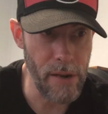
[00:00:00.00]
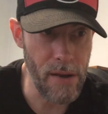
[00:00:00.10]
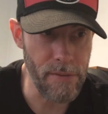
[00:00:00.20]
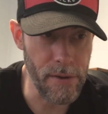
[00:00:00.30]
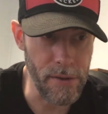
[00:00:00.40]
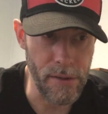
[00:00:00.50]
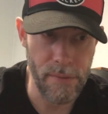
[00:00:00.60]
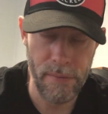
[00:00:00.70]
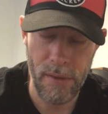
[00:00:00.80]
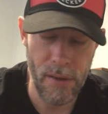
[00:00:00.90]
Africa,
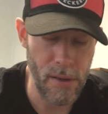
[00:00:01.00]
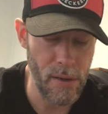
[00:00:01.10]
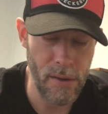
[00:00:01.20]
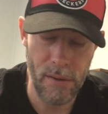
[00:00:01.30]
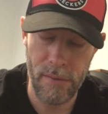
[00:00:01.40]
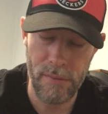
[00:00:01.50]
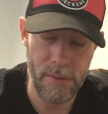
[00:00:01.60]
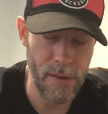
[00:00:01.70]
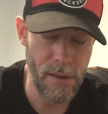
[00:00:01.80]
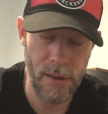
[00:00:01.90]

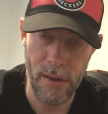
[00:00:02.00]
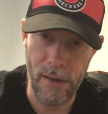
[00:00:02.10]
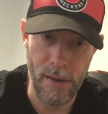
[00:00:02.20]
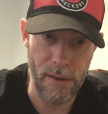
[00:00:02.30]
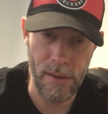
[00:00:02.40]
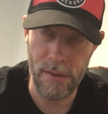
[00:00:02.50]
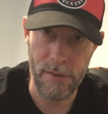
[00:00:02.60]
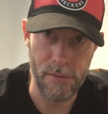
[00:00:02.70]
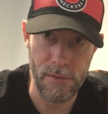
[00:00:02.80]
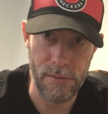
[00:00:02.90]
and uh, it's
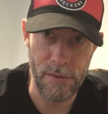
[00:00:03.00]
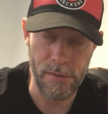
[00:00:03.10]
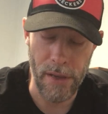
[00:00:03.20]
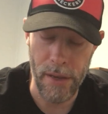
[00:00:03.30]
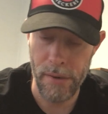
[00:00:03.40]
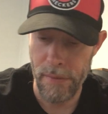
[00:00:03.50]
just insane.